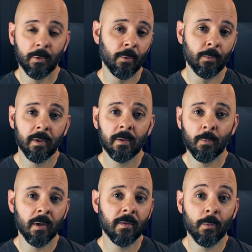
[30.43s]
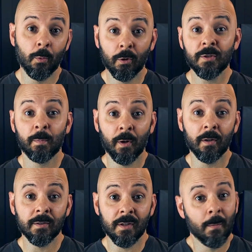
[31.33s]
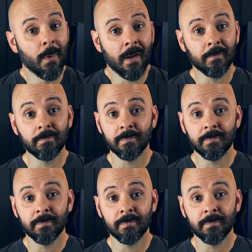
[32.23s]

You know, really one of the worst parts about